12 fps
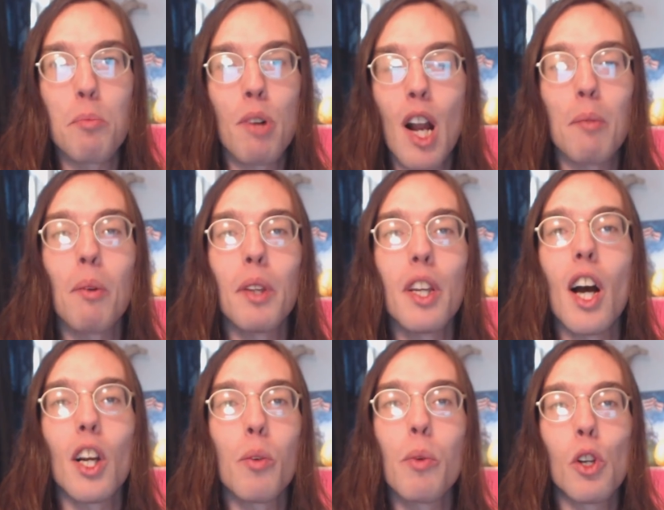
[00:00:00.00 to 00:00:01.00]
they're probably
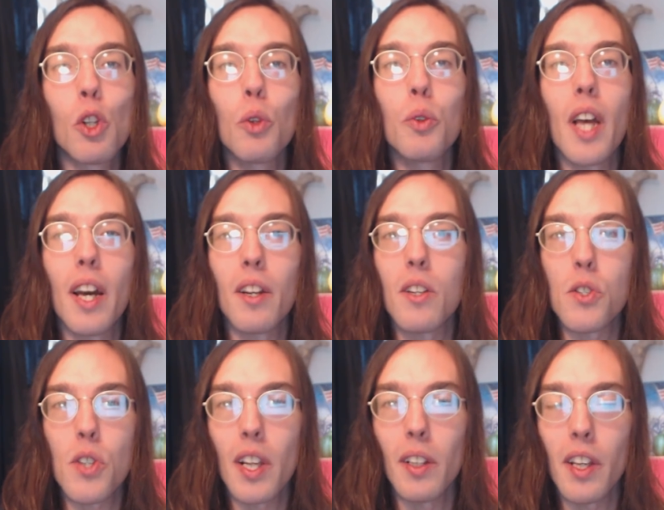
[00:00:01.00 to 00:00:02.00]
not going to include that on a
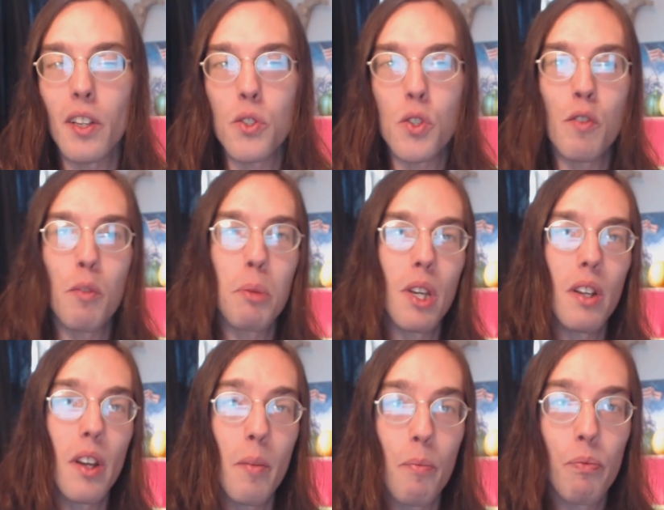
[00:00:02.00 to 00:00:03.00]
site like
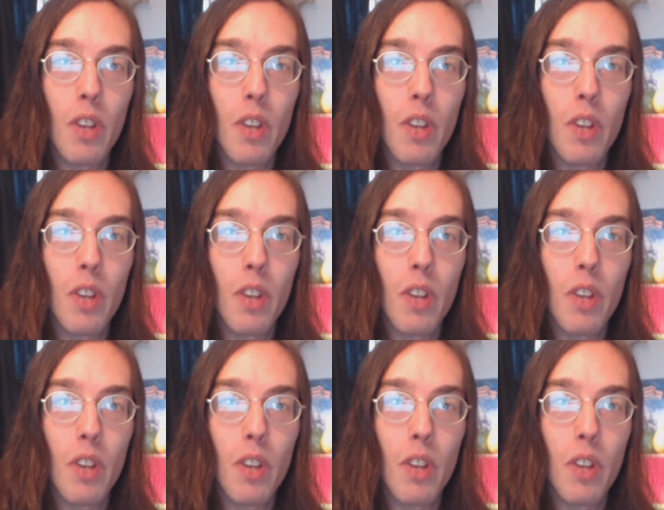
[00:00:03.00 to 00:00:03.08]
Conservapedia.